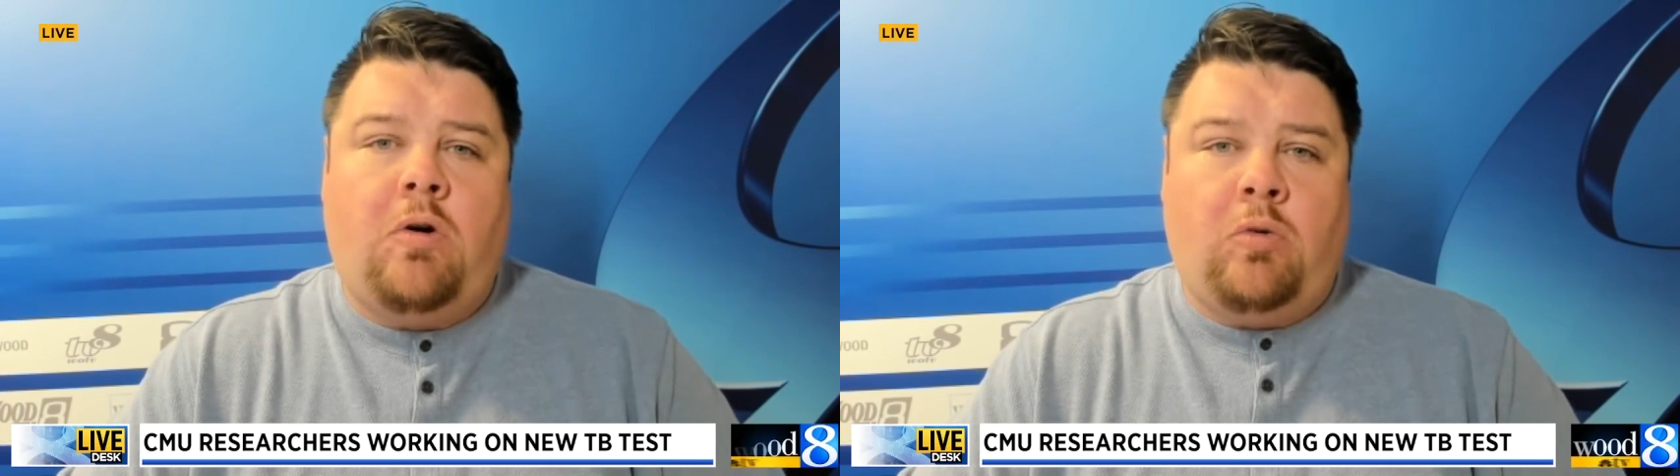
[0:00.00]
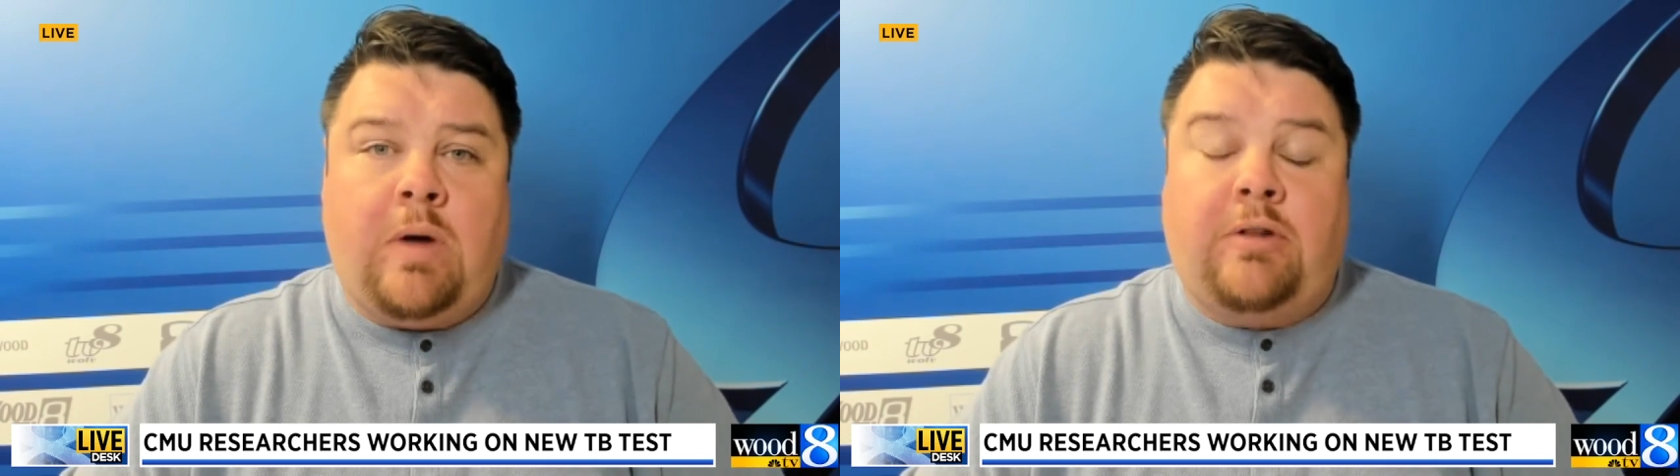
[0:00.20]

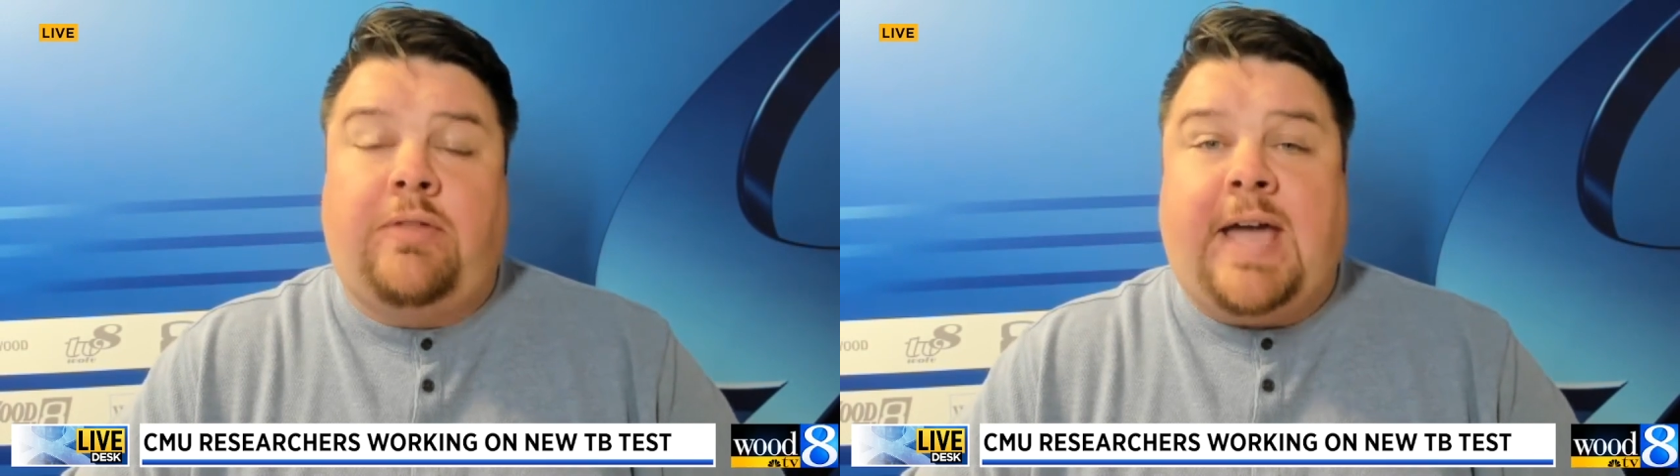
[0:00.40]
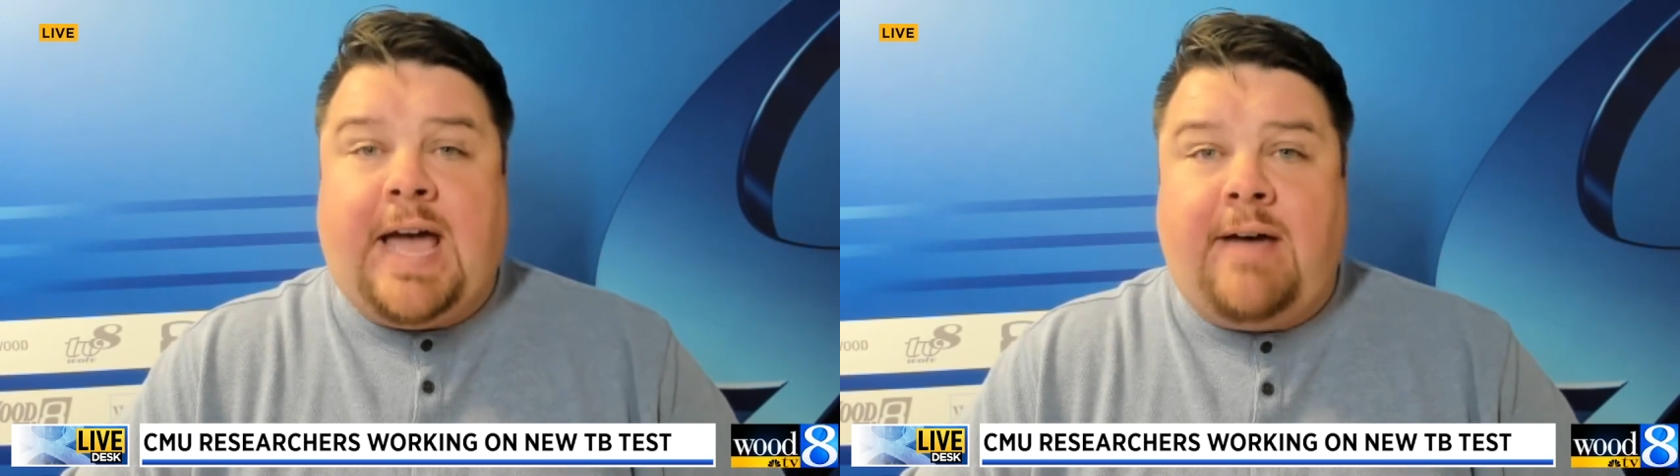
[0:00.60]
or whether
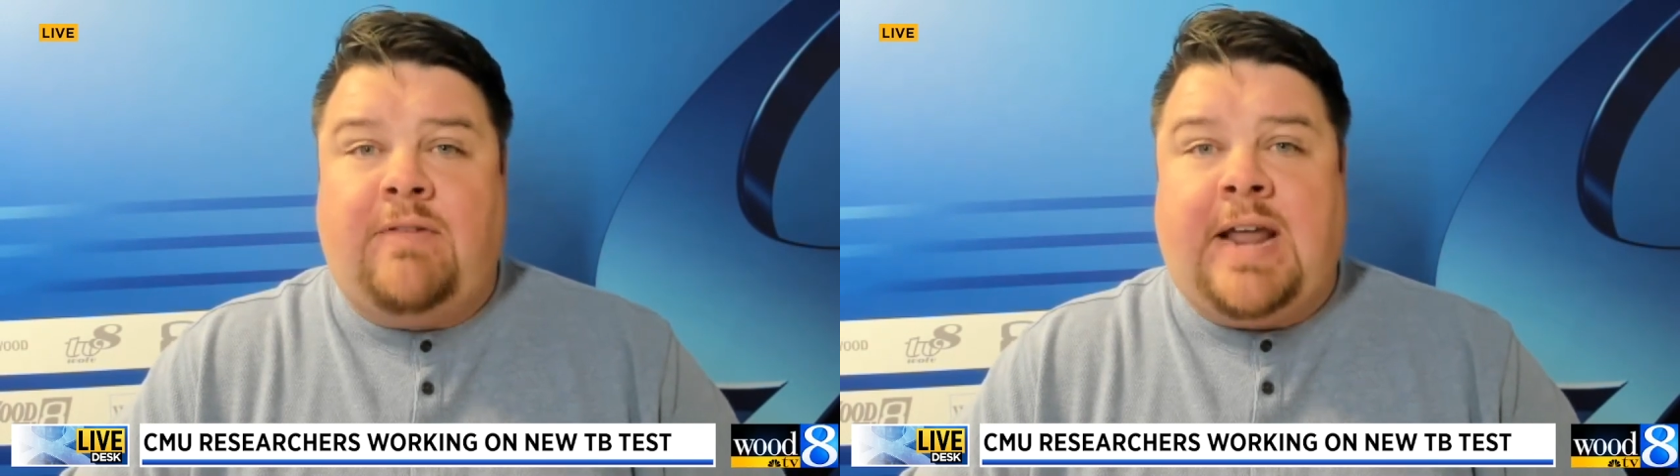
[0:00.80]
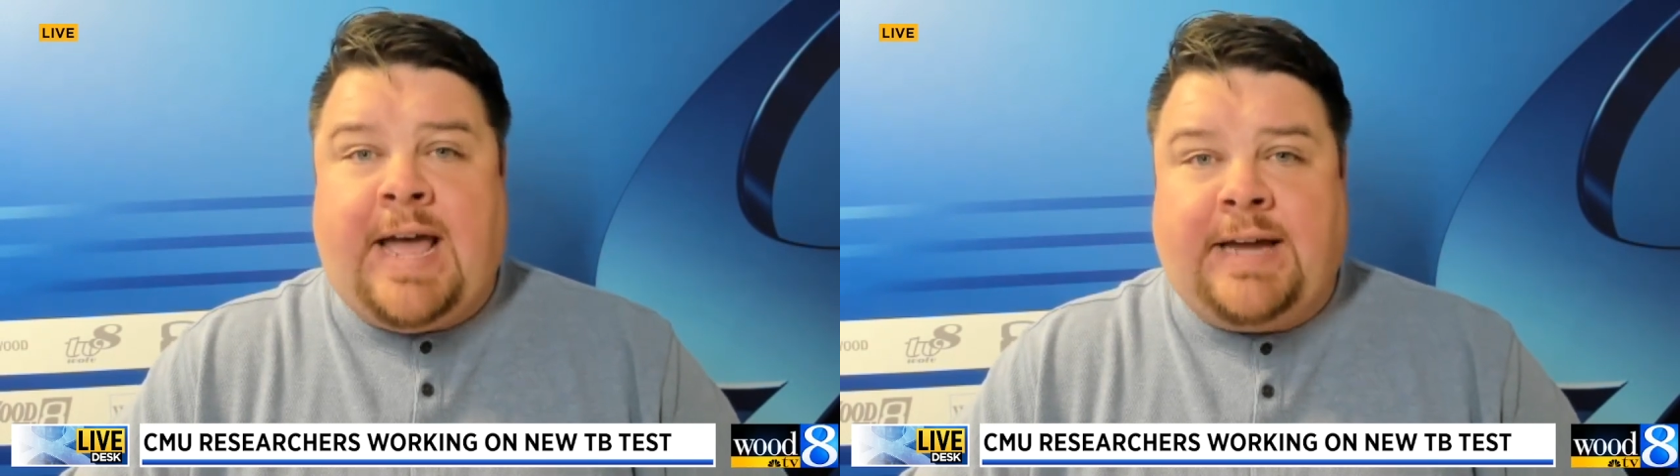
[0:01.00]
they have
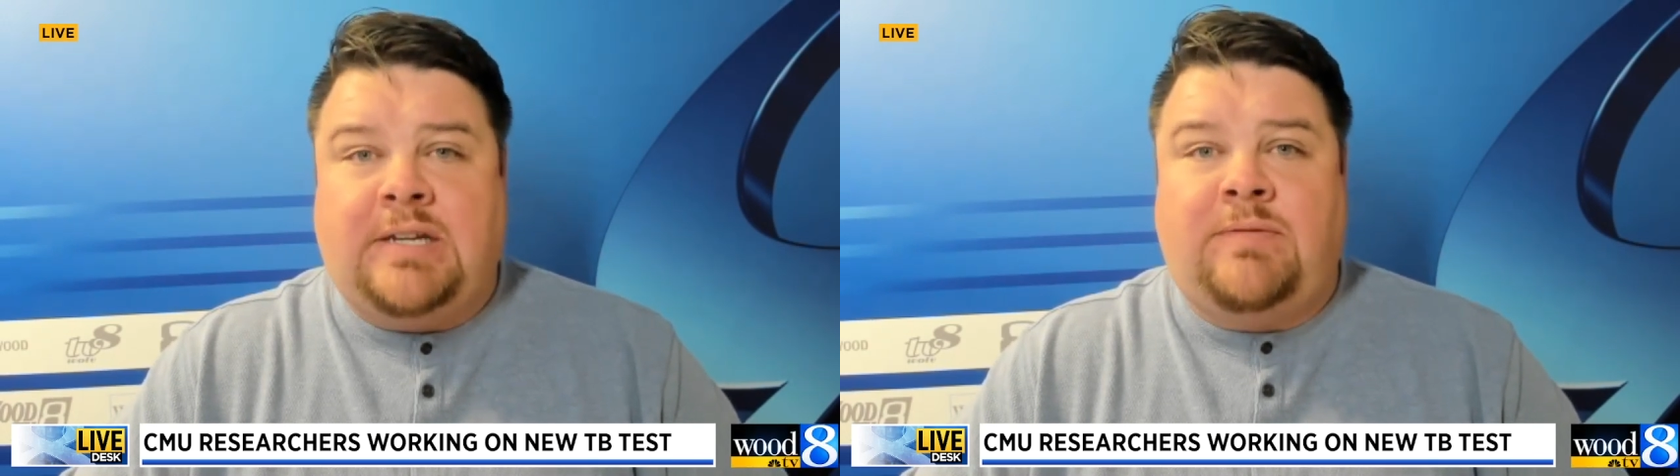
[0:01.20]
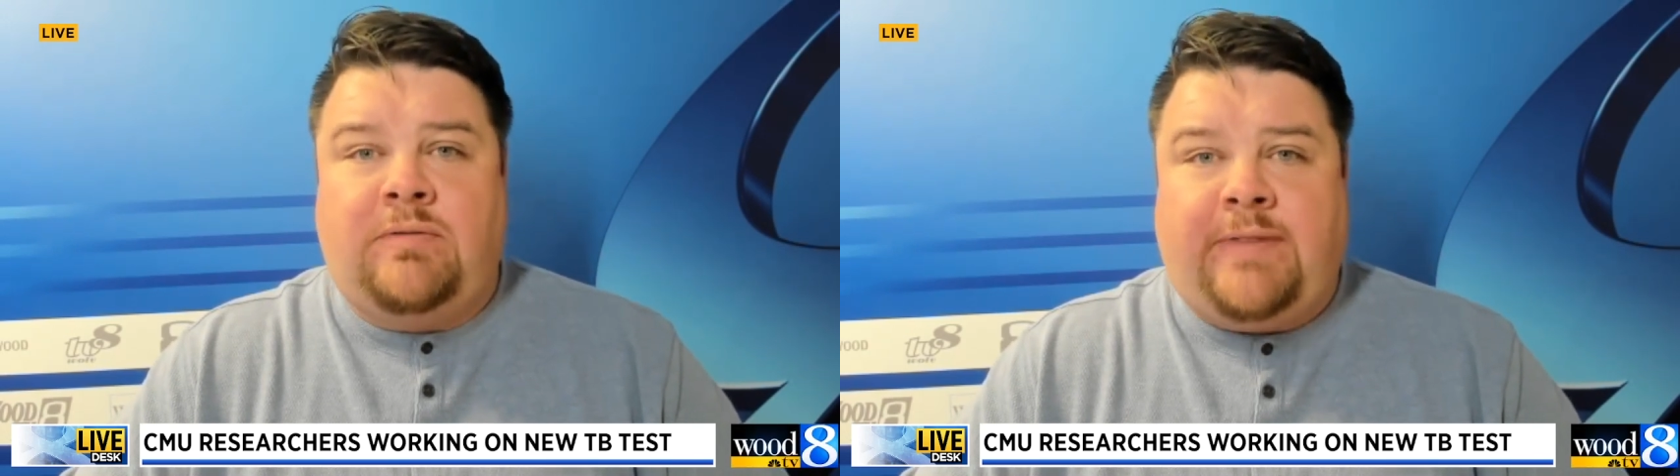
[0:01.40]
an
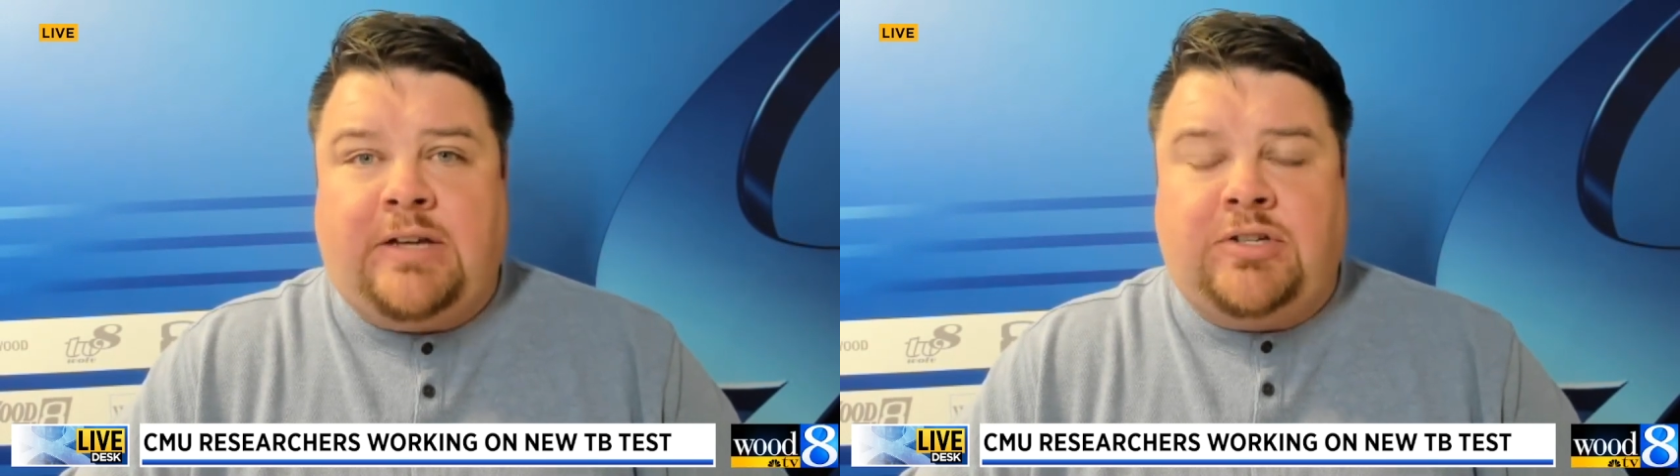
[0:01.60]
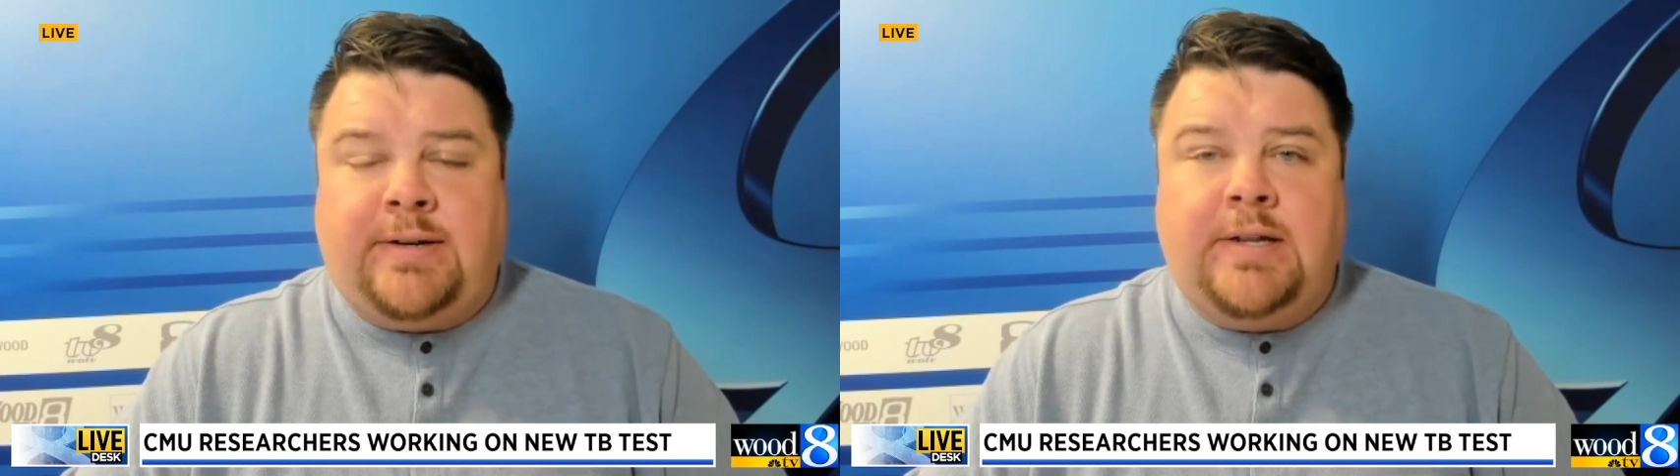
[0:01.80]
active
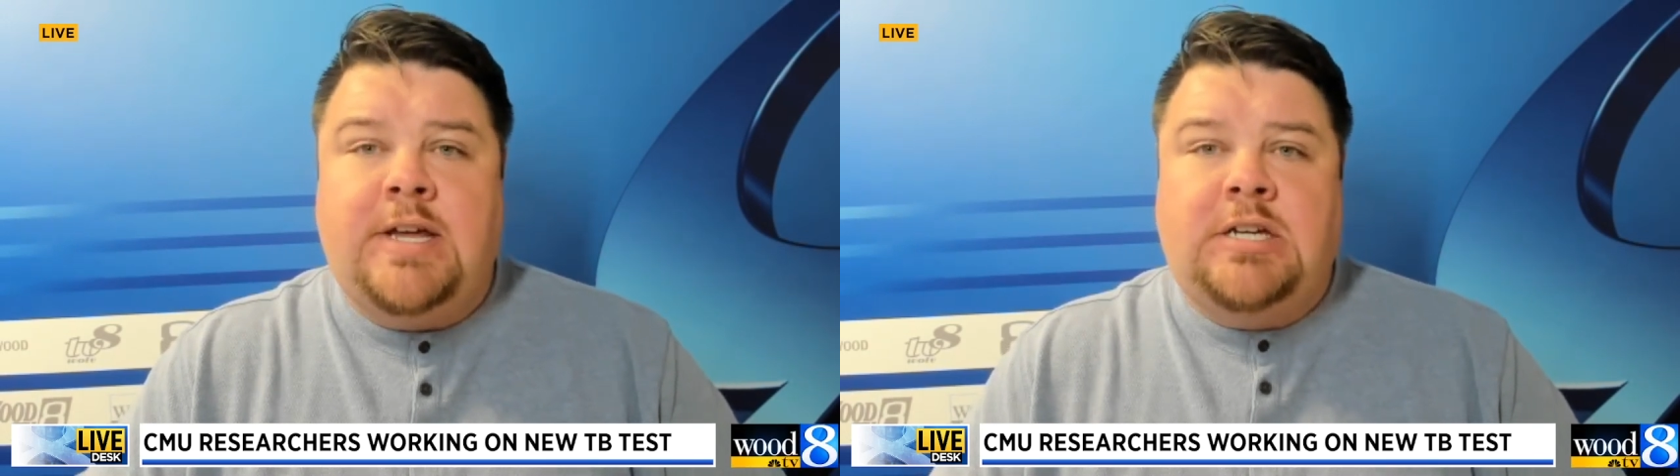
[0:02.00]
infection